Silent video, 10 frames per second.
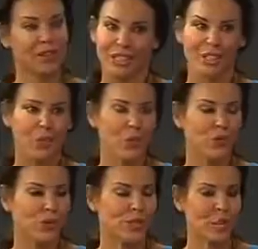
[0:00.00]
to,
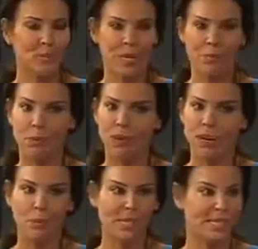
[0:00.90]
for some people,
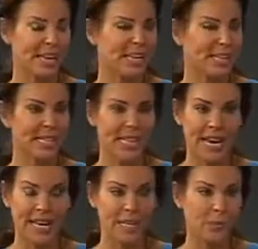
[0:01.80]
I would say it is
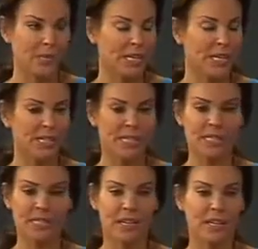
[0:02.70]
80,
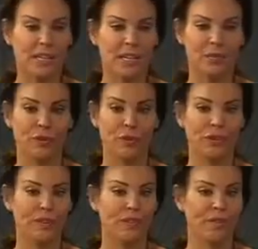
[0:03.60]
because if you
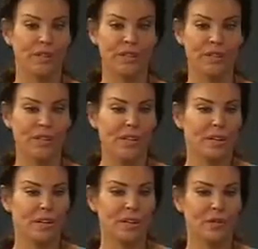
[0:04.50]
don't have
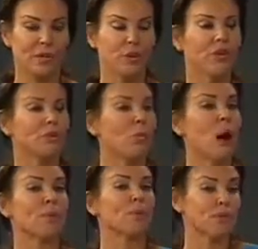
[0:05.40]

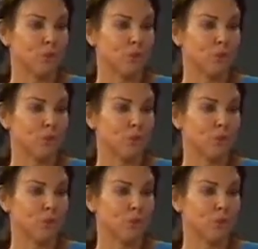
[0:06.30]
proper